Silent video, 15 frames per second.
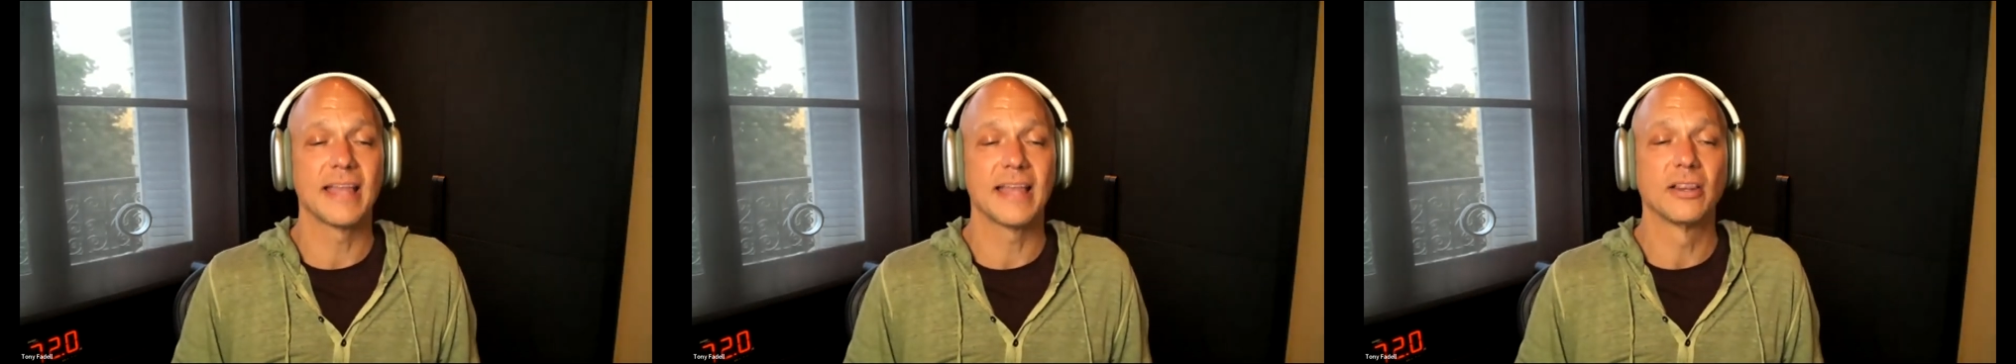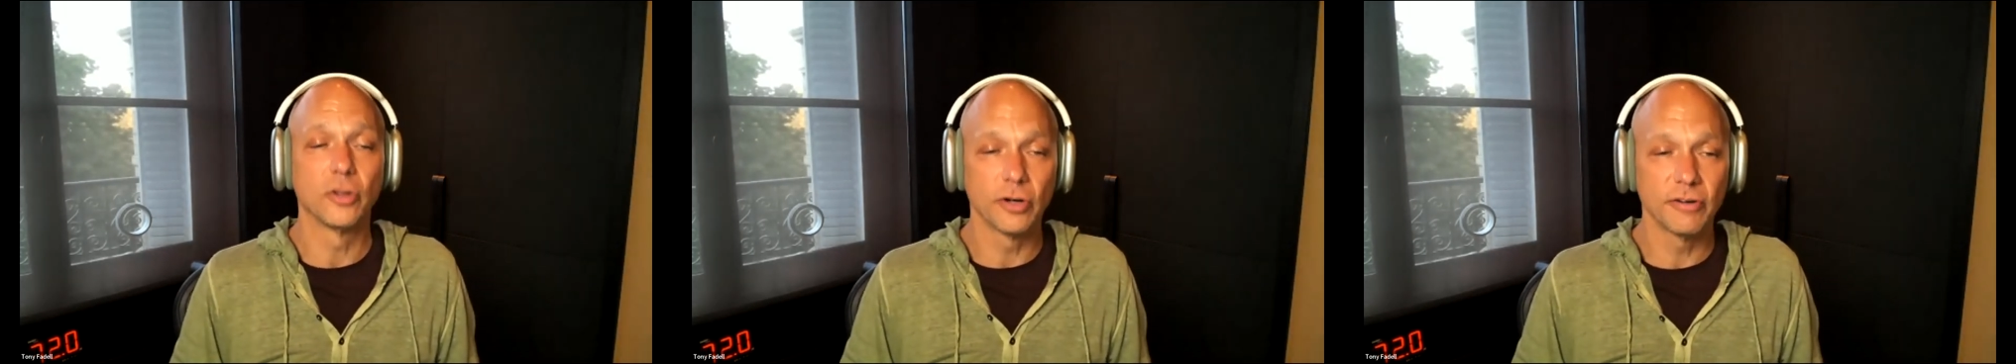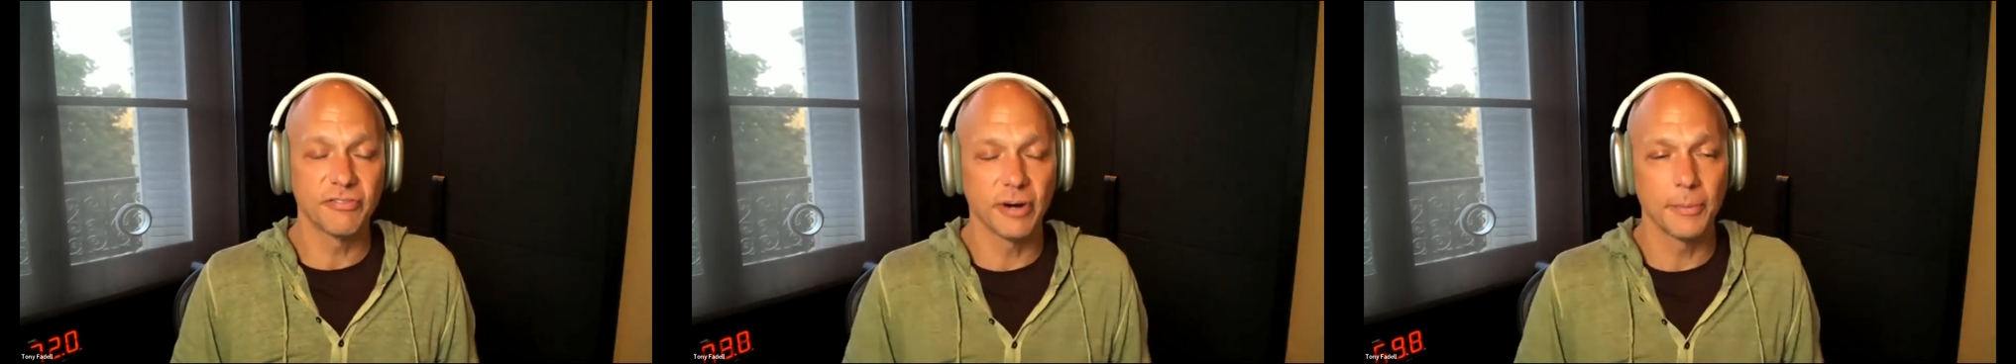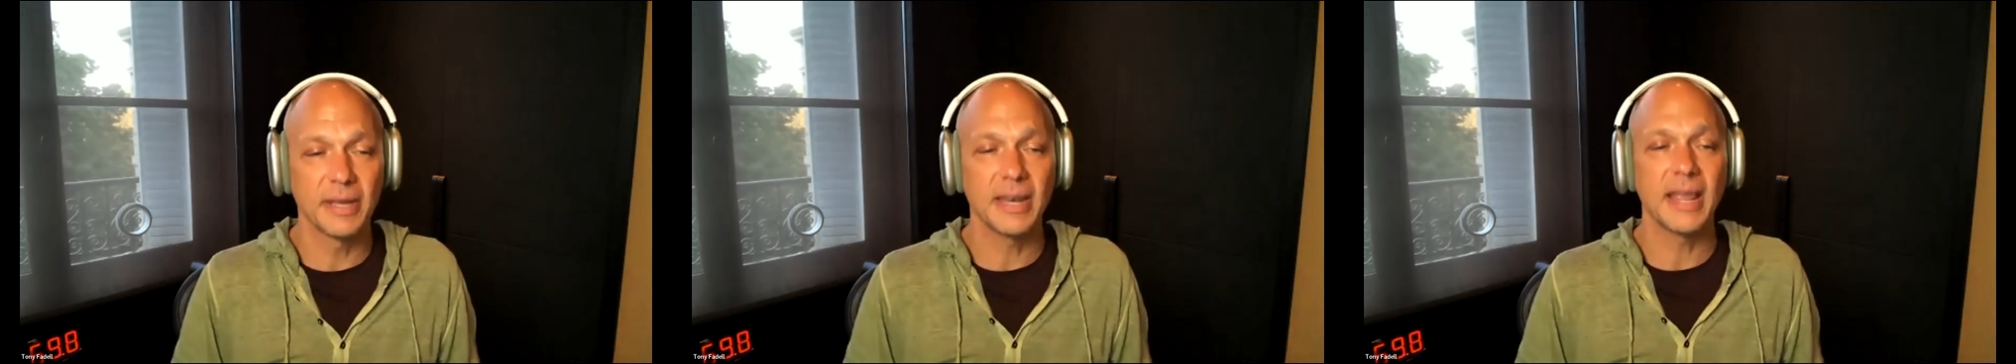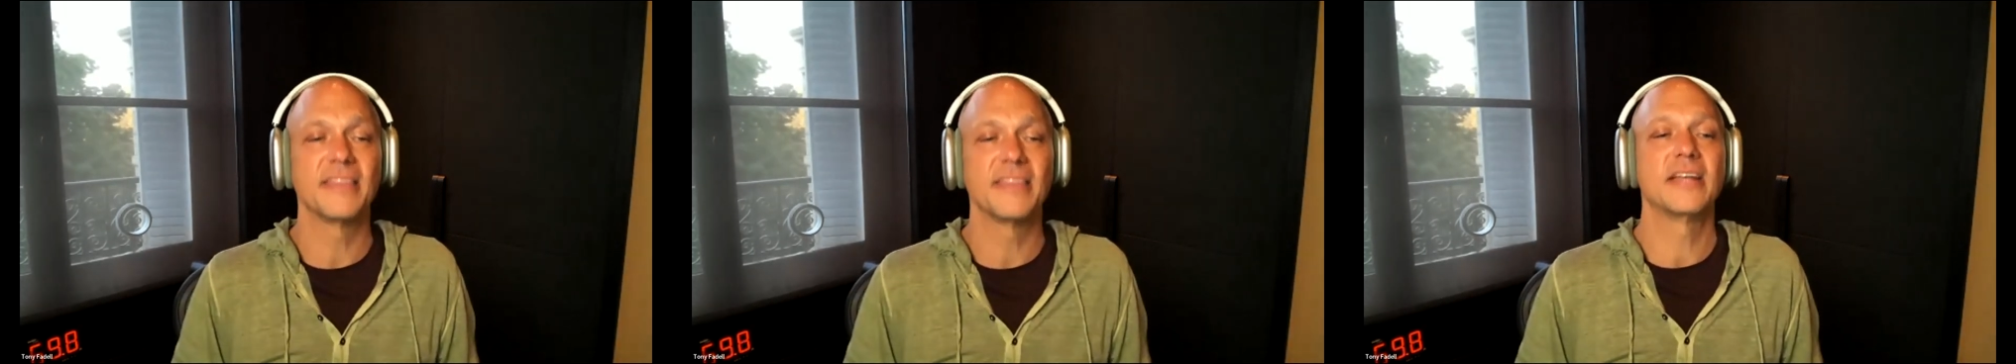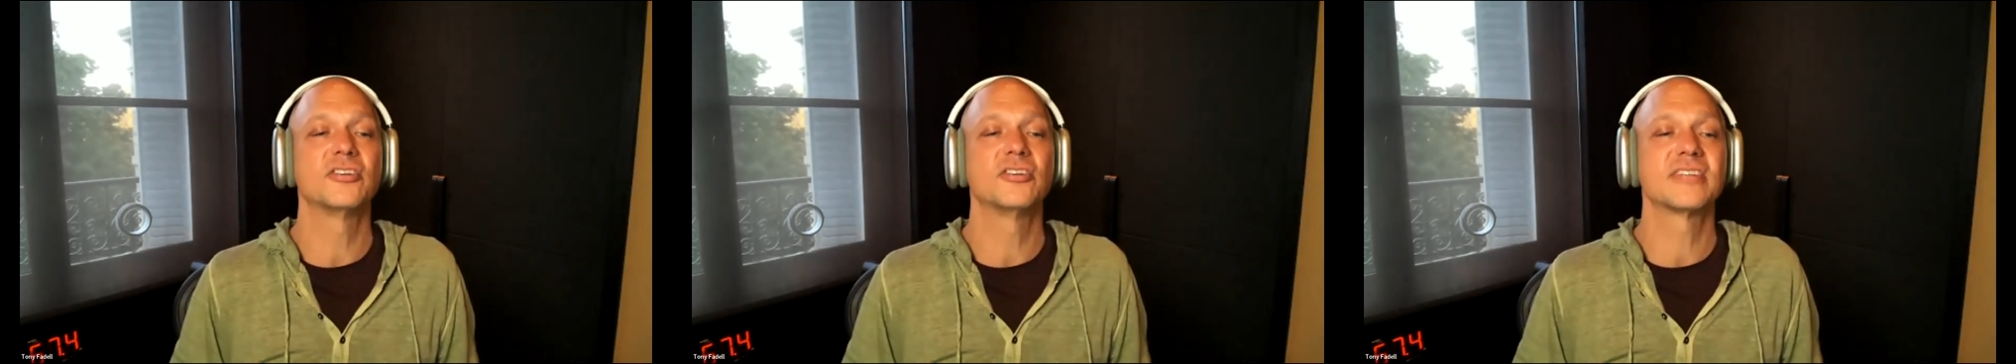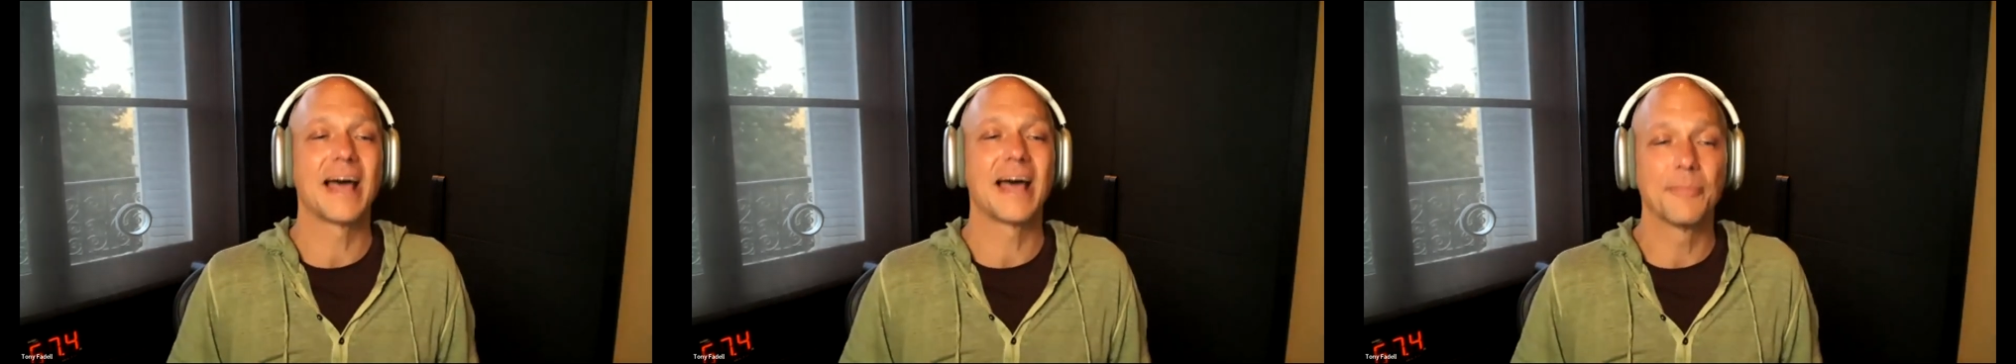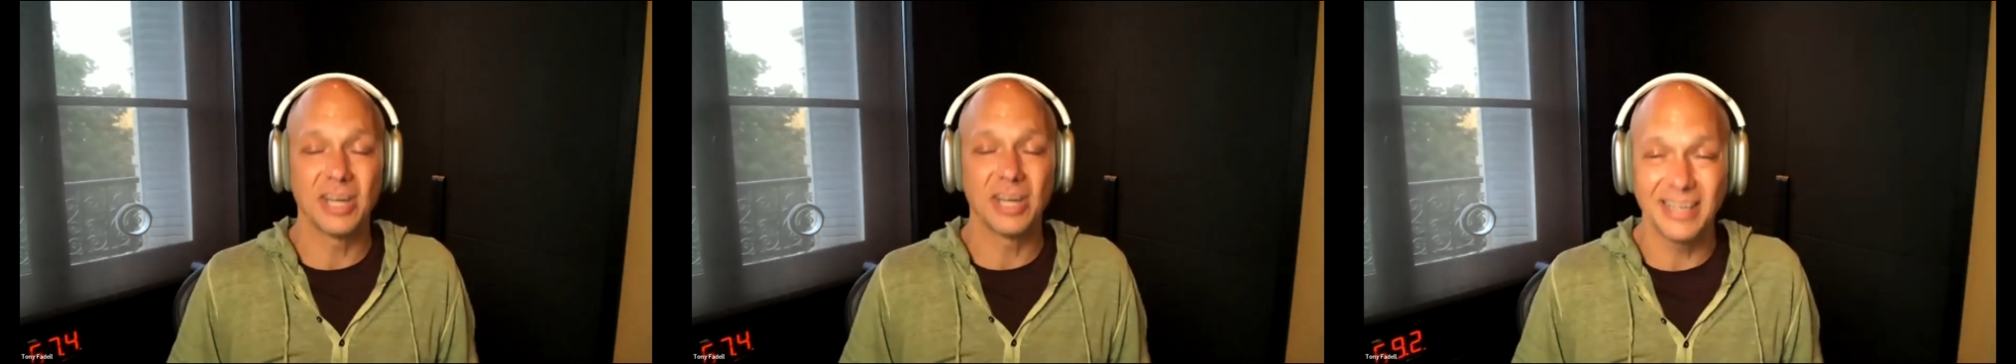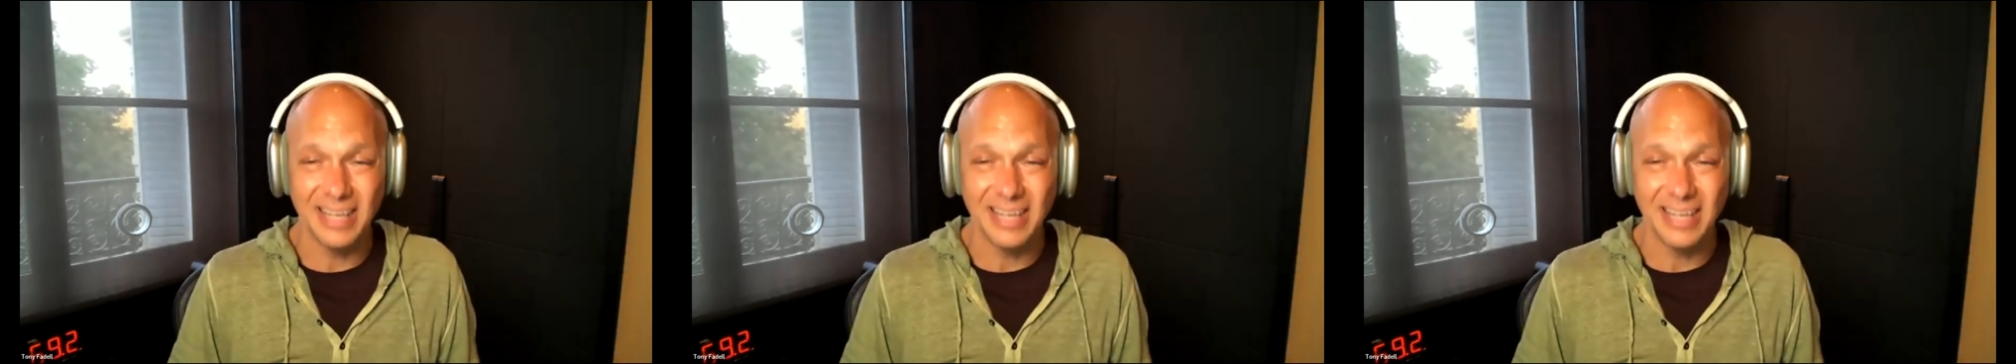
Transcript: and learn from it and then you say i'm going to